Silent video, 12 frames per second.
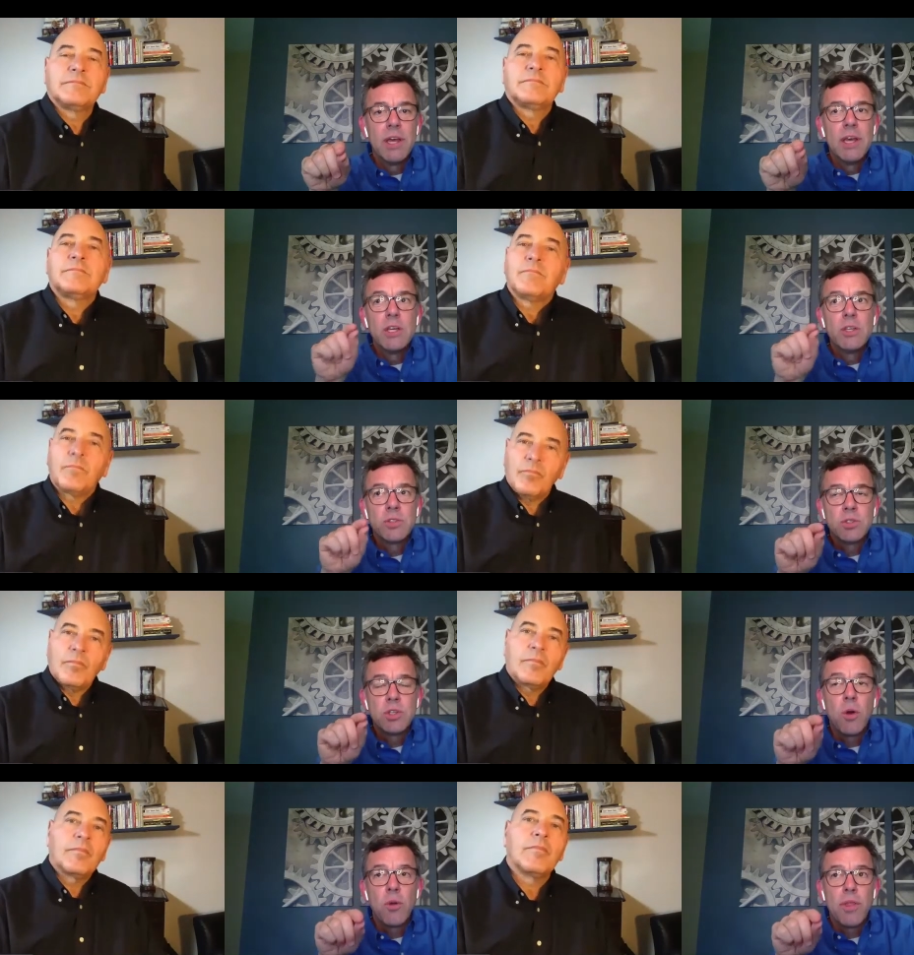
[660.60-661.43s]

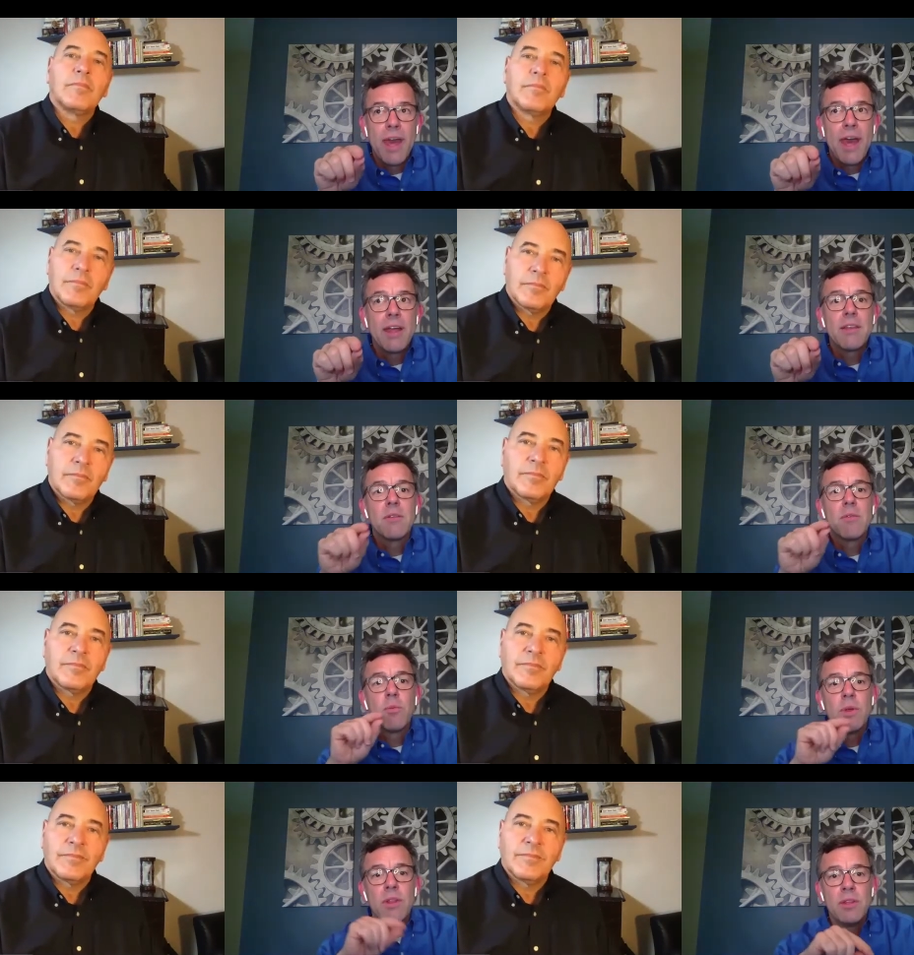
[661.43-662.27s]
Speaker 1: so that
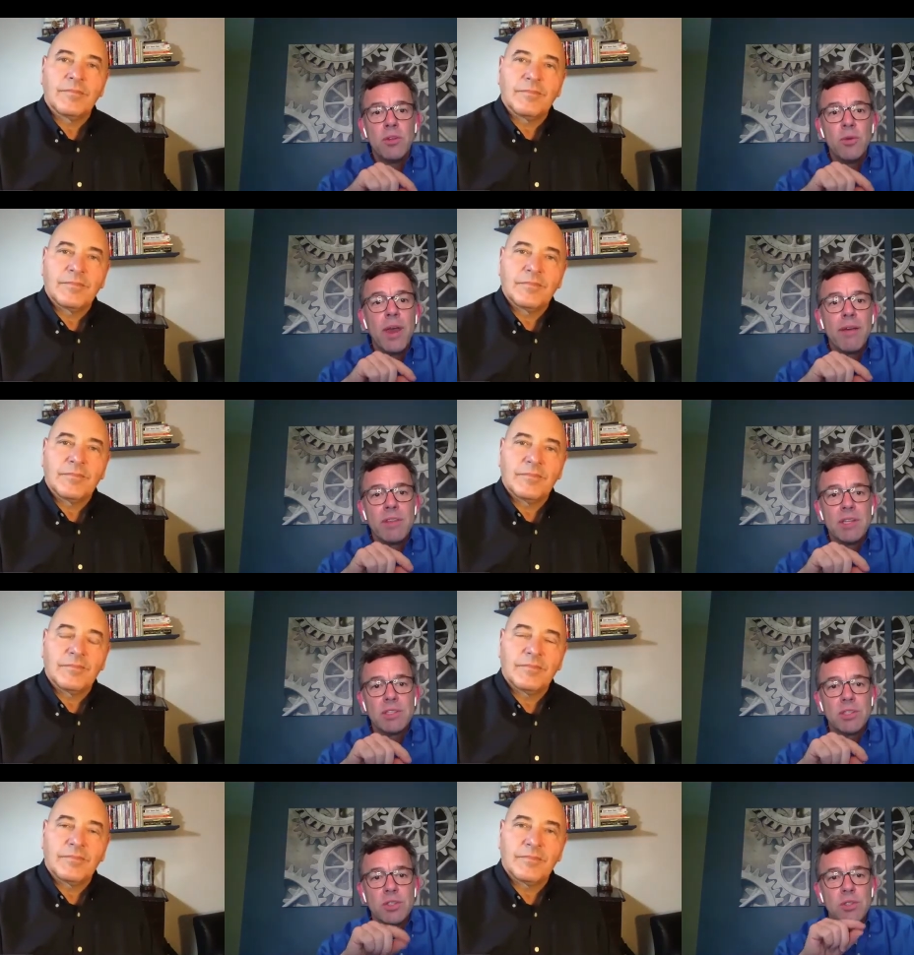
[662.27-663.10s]
when they do have
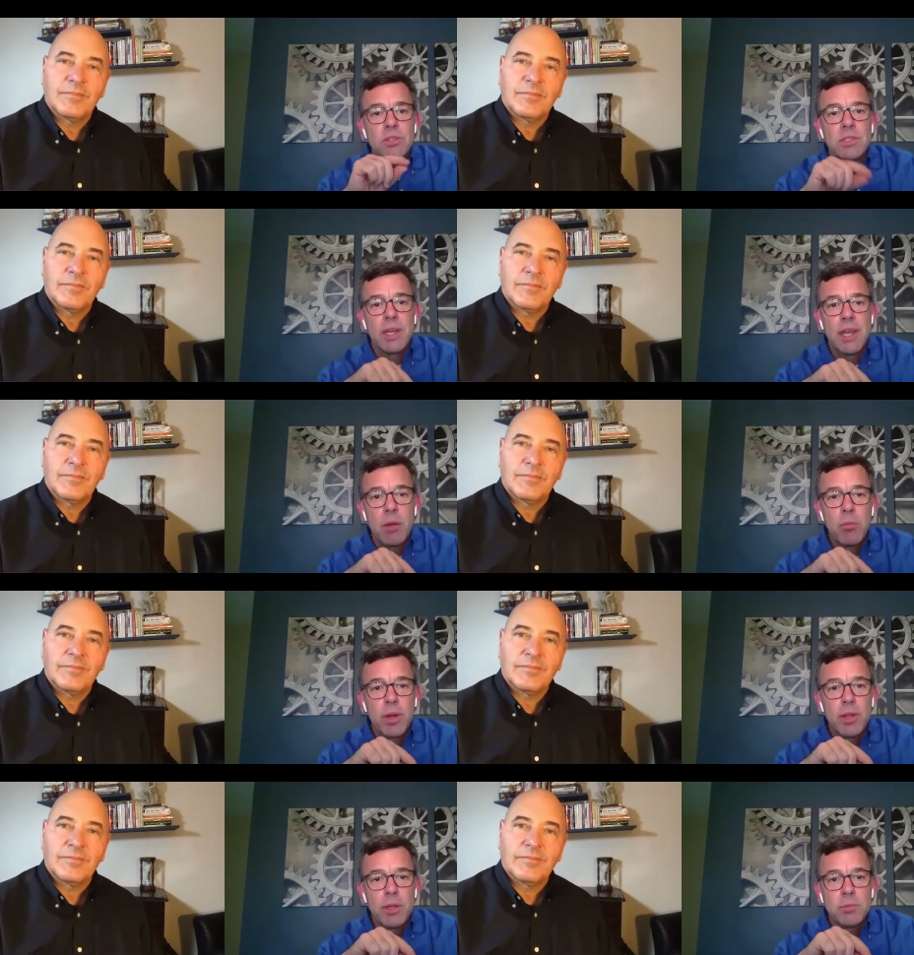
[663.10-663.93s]
these issues they can
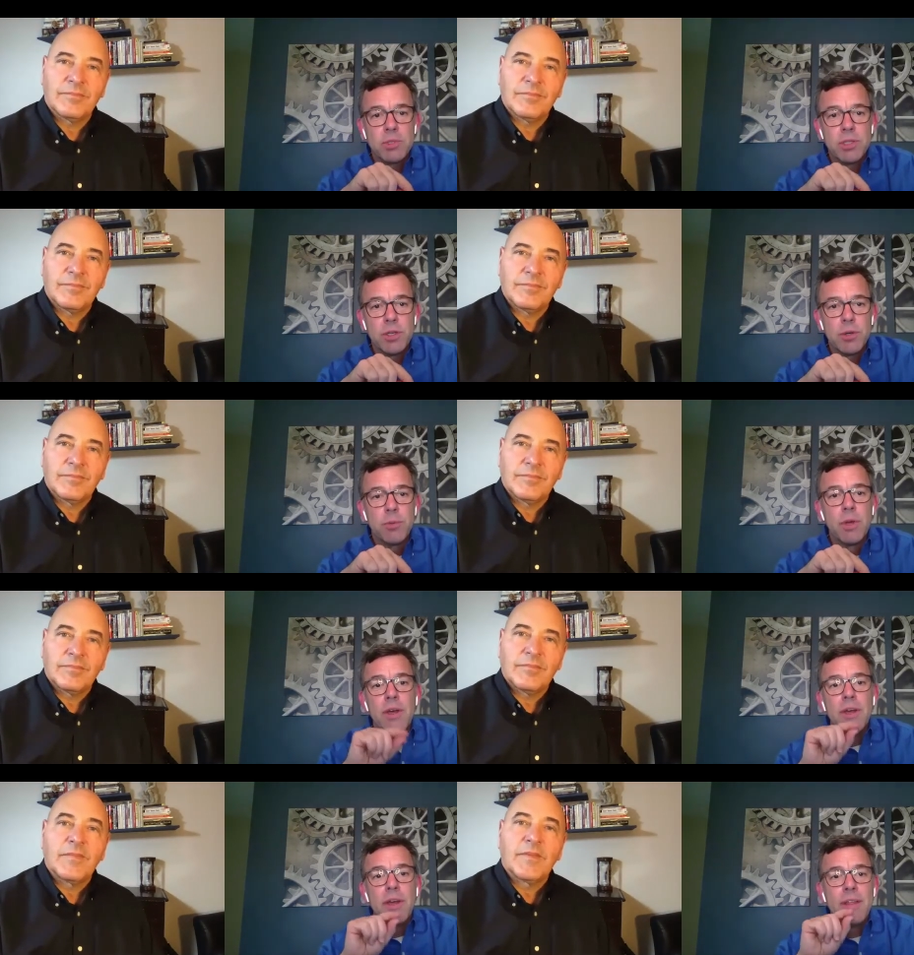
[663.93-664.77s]
bring them to you
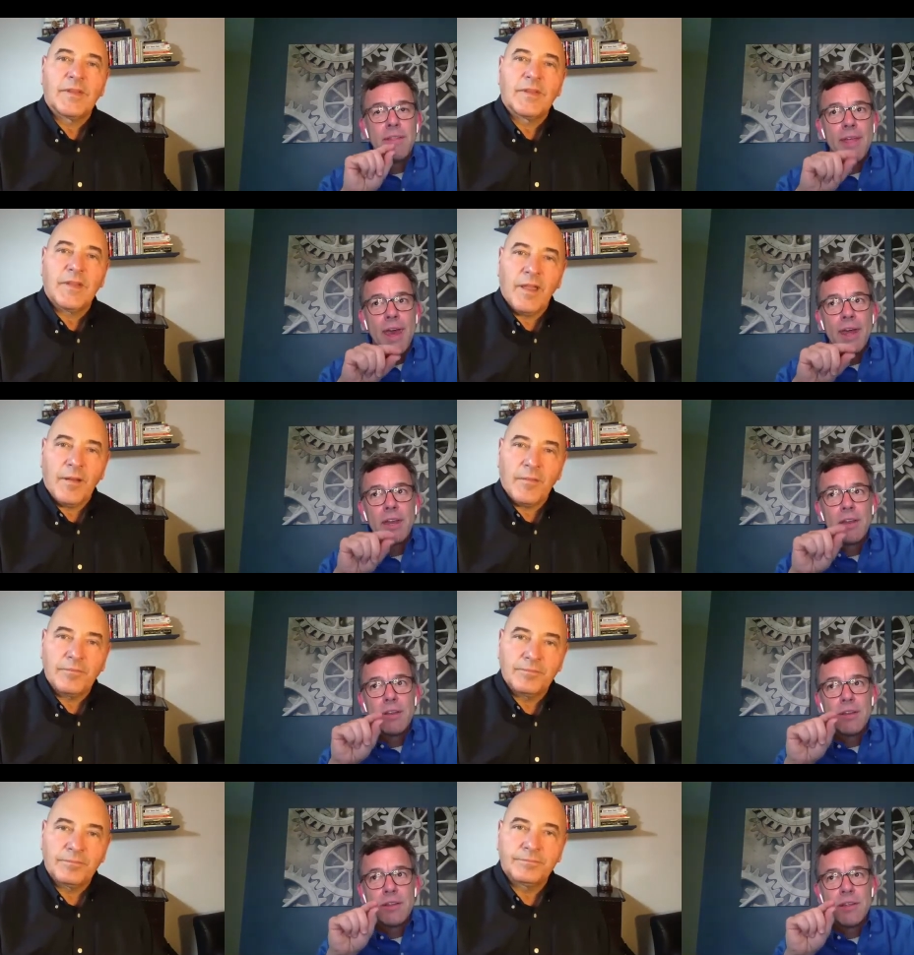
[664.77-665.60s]
and that
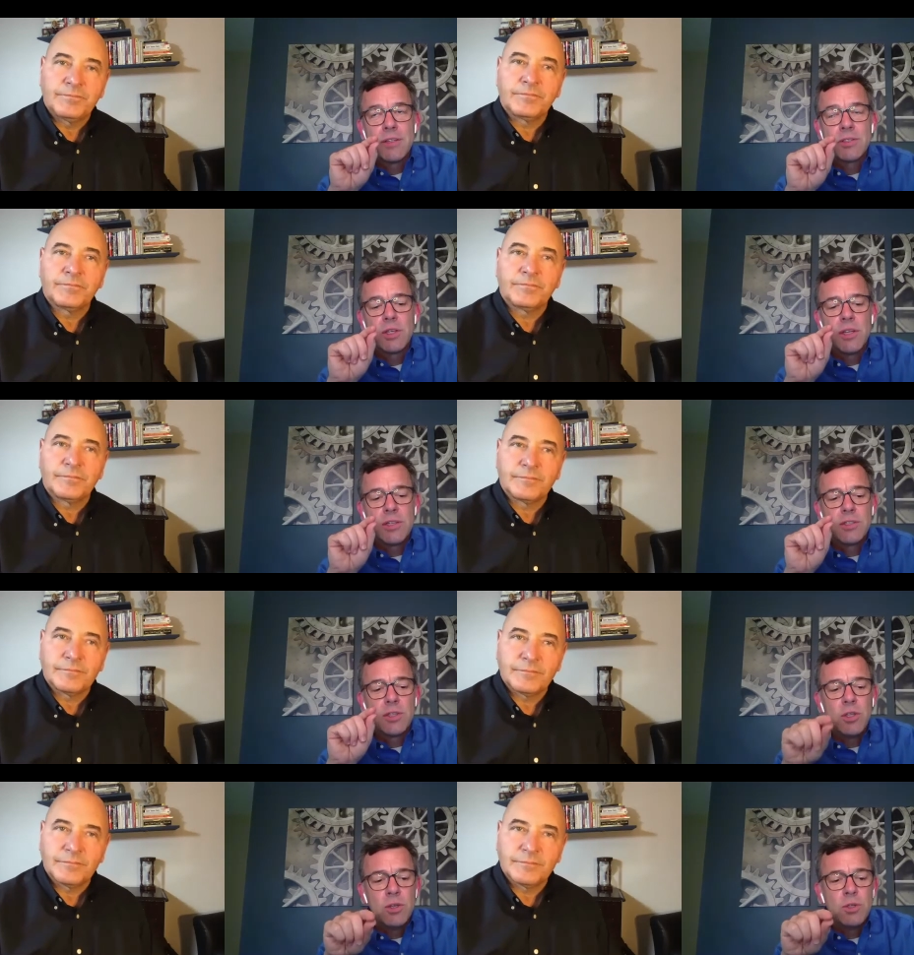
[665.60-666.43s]
it's a it's a
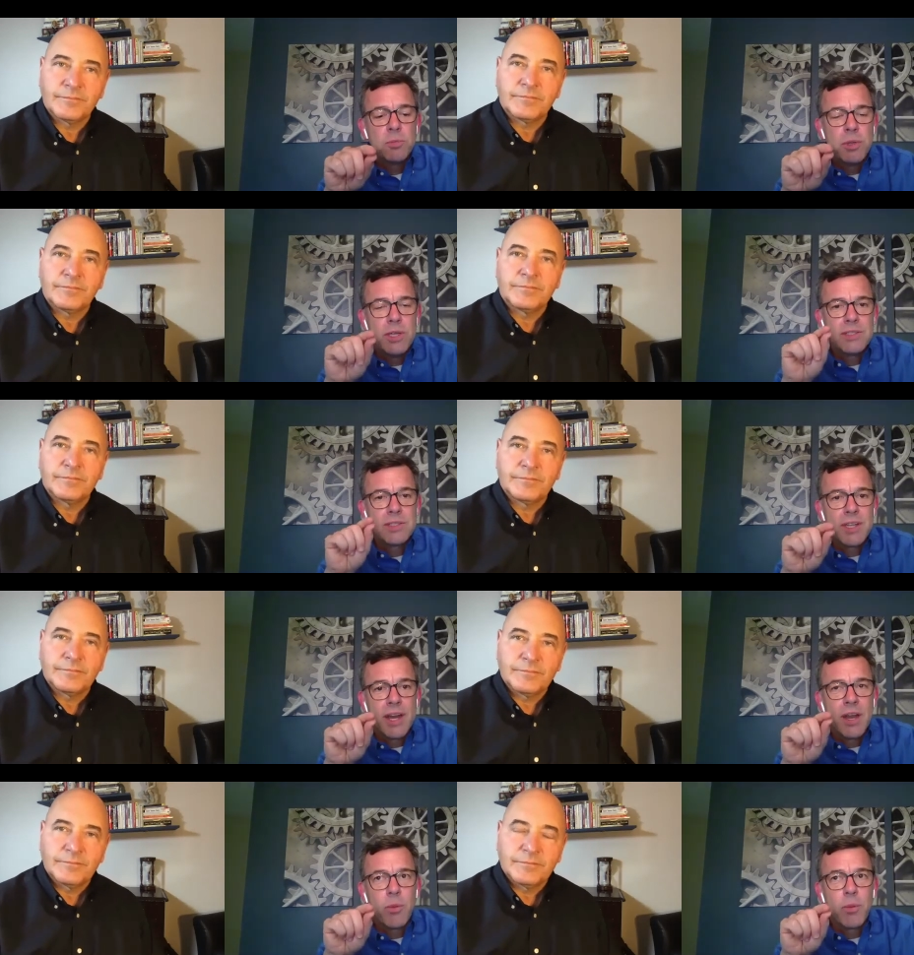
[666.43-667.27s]
huge piece to get
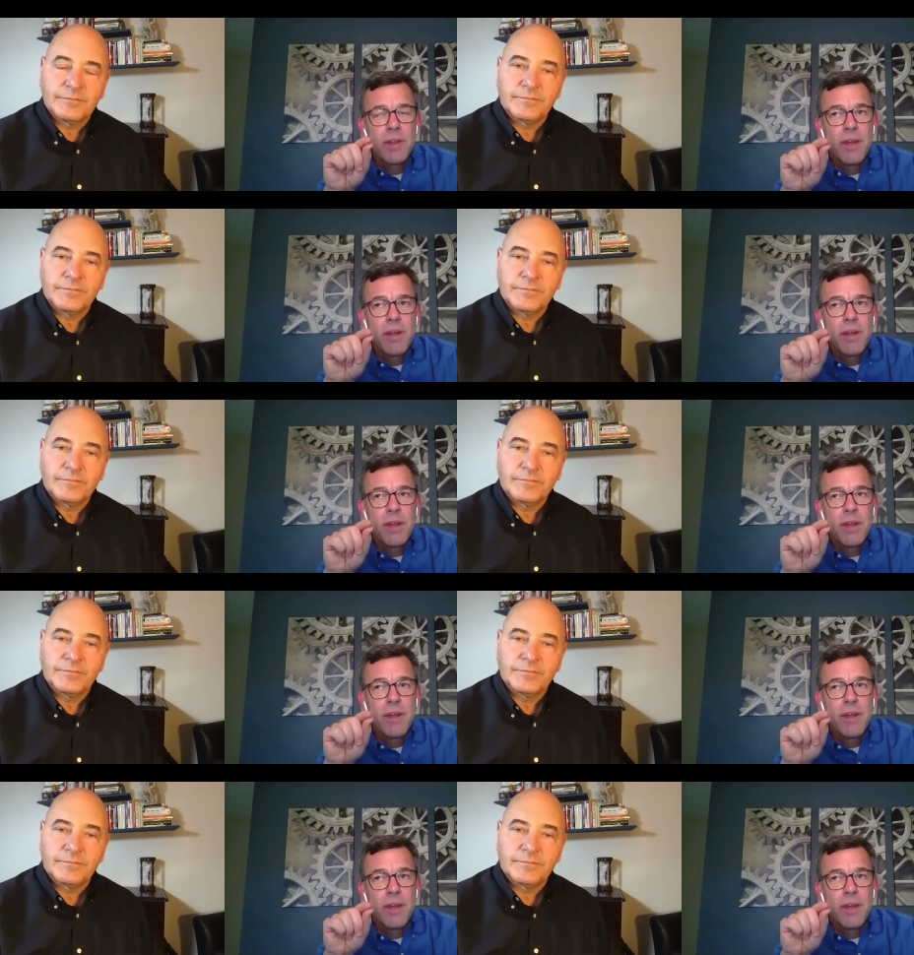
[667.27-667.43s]
out of the way to,